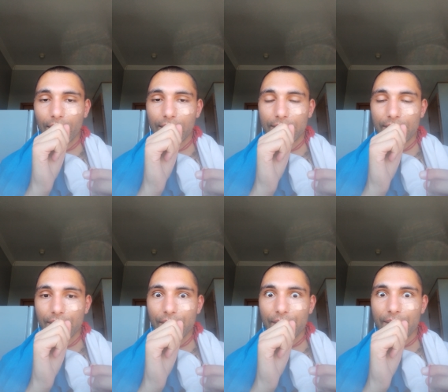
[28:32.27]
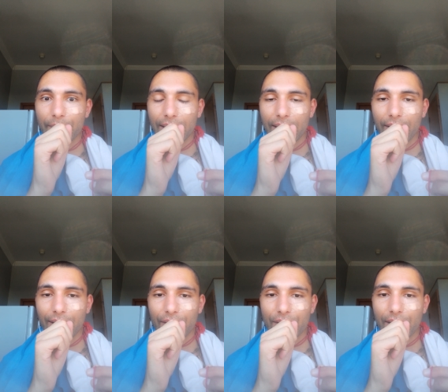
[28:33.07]
Excuse me, Hare
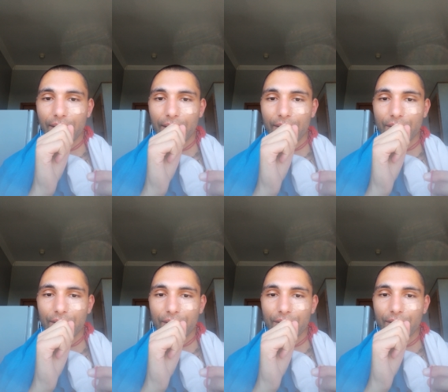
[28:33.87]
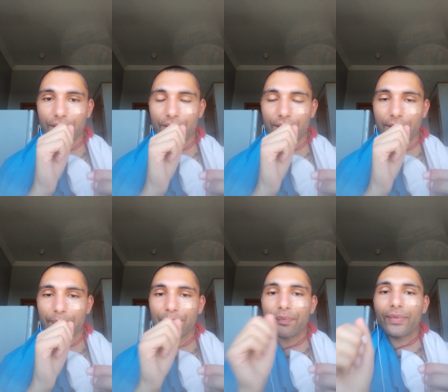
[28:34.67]
Krishna, Hare Krishna, Krishna, Krishna
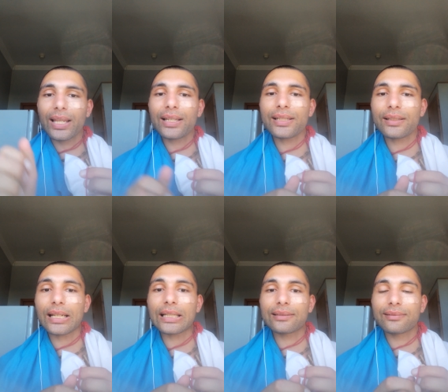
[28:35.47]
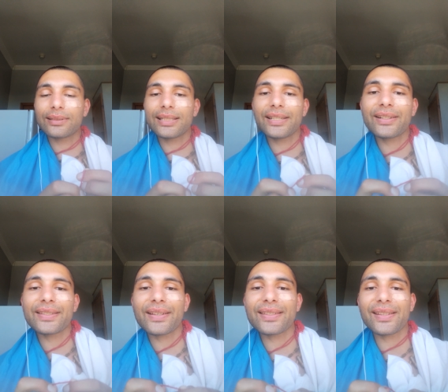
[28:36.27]
uh, dearest
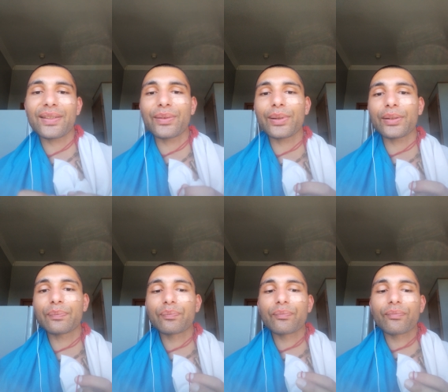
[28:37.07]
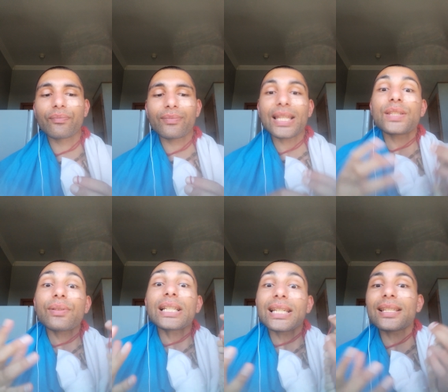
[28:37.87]
souls out in the world, this
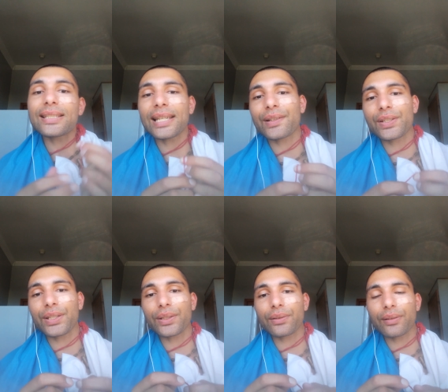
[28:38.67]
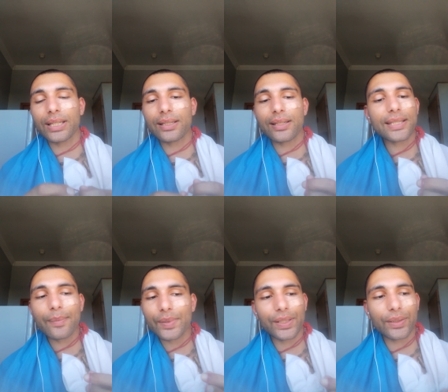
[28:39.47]
really is down to you, and it's up
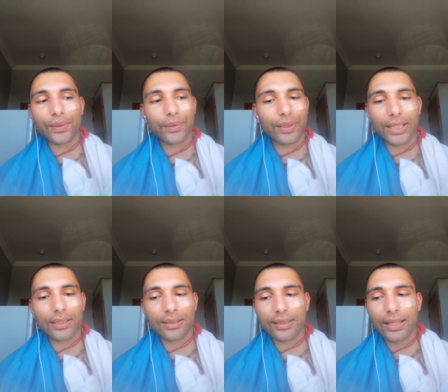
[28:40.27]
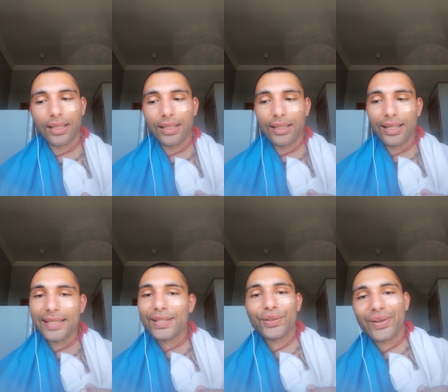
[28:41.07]
to you, and it's
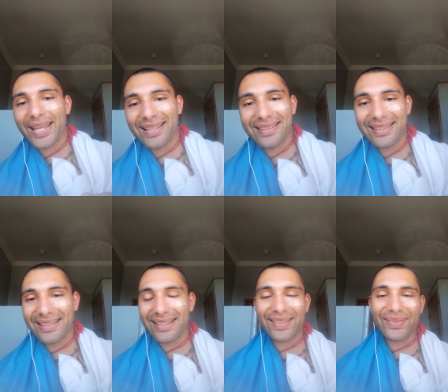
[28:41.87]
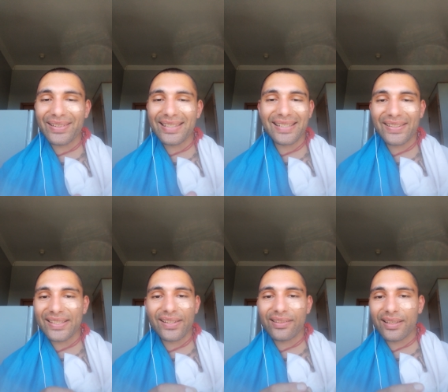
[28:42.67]
in your hands, in other words, dearest
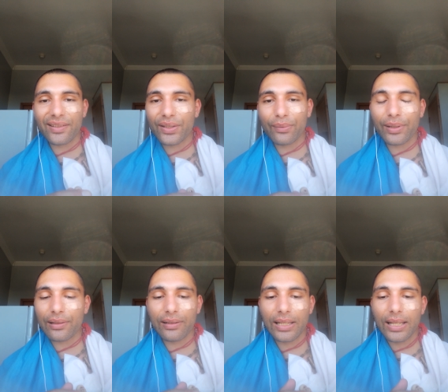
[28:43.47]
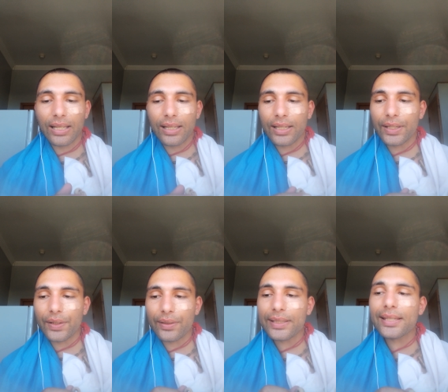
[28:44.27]
souls out in the world. You know,
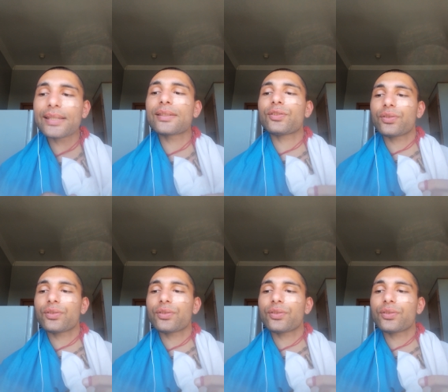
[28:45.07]
this is